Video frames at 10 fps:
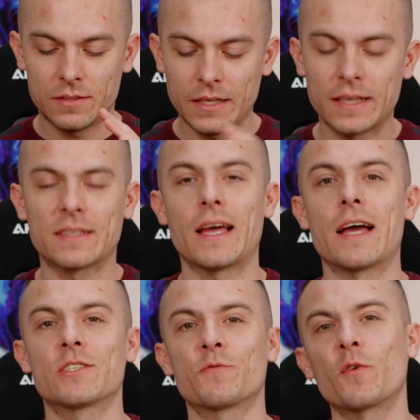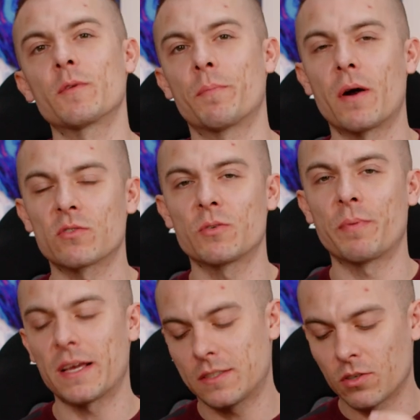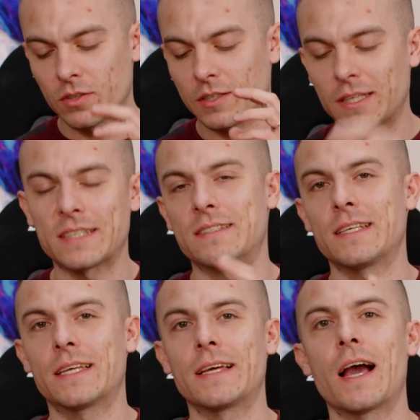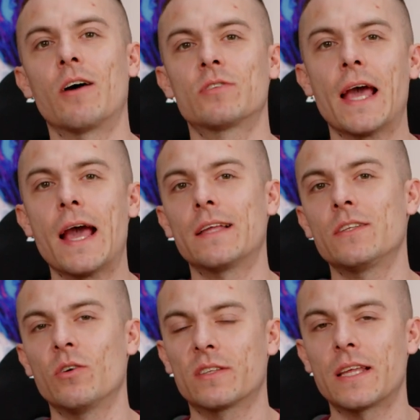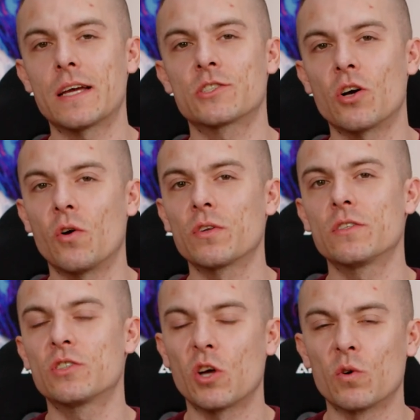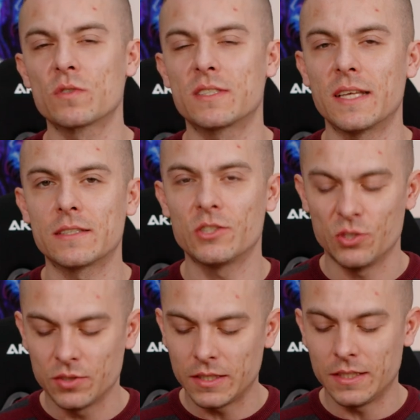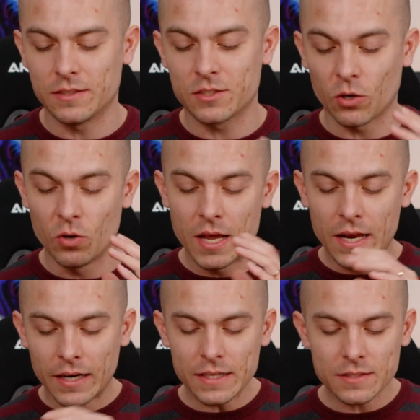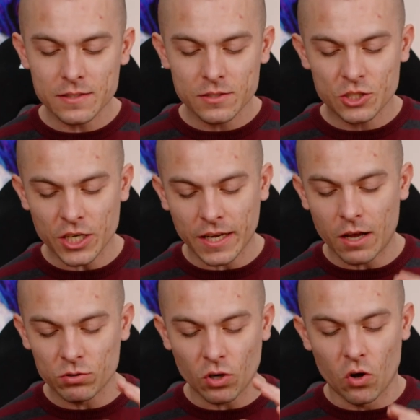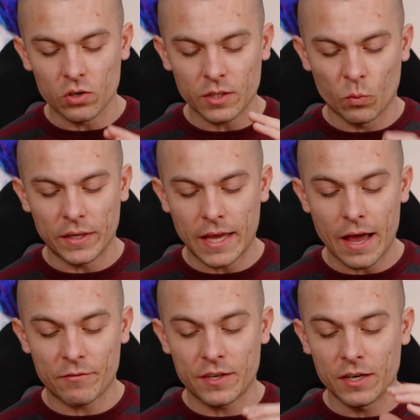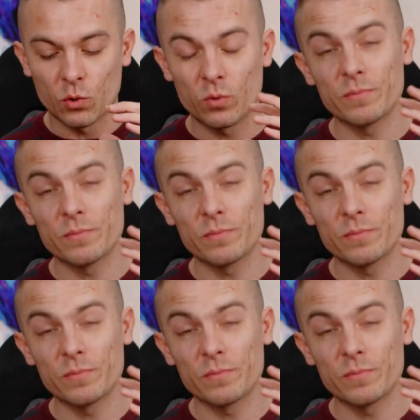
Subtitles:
detached from the power supply, so they're not sticking out, and you attach only those that you need. So let's check out all that we have here.